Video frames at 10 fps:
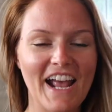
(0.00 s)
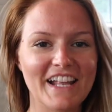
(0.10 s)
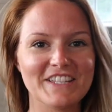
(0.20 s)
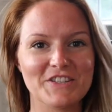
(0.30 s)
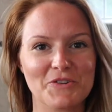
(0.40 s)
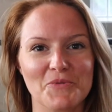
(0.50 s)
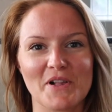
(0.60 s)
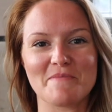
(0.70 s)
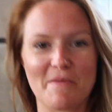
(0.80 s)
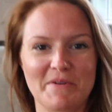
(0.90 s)
And you know,
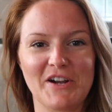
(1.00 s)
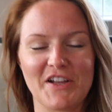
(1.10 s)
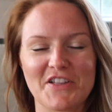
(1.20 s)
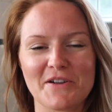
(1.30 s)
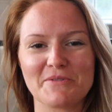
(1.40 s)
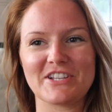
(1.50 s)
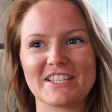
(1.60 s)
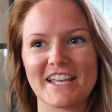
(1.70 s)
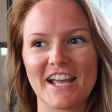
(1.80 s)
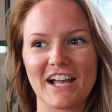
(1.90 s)
while I'm up here, I thought I would
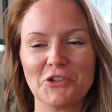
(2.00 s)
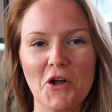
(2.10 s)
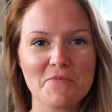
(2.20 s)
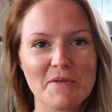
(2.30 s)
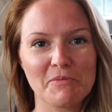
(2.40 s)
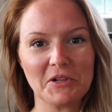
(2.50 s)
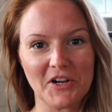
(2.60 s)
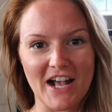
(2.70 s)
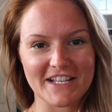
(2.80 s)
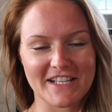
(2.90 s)
just say, a lot of people
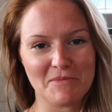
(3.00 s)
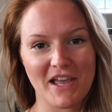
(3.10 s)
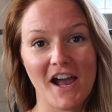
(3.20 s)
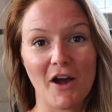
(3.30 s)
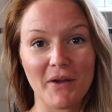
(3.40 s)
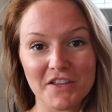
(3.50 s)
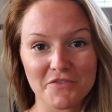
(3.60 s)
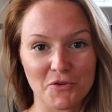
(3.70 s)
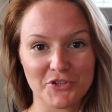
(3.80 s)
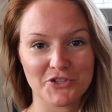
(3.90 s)
are asking me how I can
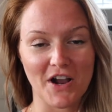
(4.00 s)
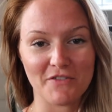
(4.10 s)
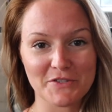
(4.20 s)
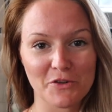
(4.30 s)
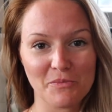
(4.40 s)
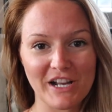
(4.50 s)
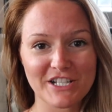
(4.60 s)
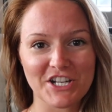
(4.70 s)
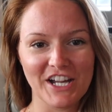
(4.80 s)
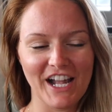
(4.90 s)
afford to travel so
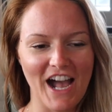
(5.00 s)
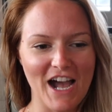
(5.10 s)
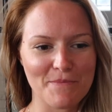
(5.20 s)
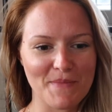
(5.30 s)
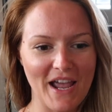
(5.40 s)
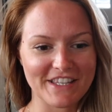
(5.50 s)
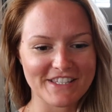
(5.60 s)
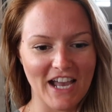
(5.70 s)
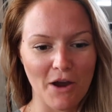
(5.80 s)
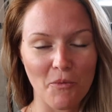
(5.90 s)
much.
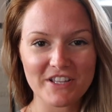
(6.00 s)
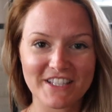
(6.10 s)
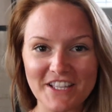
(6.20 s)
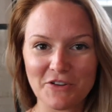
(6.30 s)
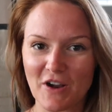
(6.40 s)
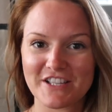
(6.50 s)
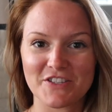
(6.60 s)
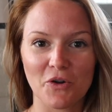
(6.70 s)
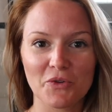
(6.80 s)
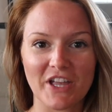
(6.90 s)
And I want to let you guys
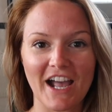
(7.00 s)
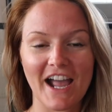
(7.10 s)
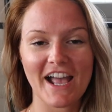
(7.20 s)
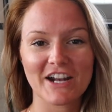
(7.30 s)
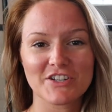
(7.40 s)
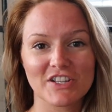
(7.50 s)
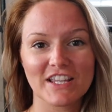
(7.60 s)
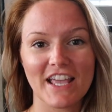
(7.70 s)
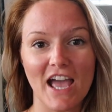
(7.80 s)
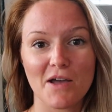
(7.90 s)
know that I
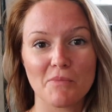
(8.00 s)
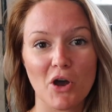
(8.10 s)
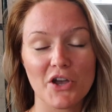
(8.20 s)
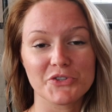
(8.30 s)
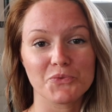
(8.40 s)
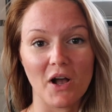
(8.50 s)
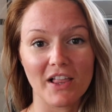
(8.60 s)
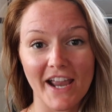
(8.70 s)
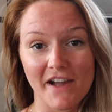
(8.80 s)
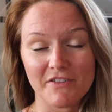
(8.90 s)
actually am as well.
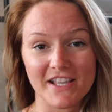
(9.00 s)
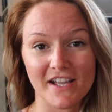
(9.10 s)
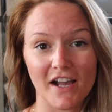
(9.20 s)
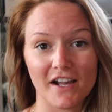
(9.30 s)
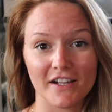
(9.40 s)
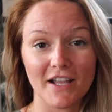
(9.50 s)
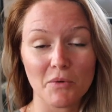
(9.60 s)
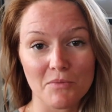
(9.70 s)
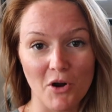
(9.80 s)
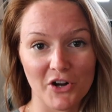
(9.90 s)
I have a
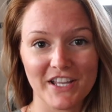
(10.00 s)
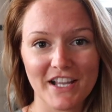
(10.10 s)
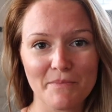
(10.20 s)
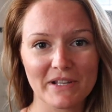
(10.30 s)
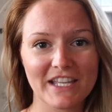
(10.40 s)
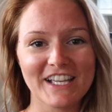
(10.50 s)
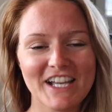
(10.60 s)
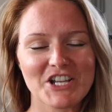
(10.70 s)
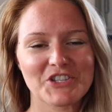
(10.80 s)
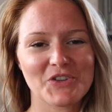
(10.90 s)
network marketing company.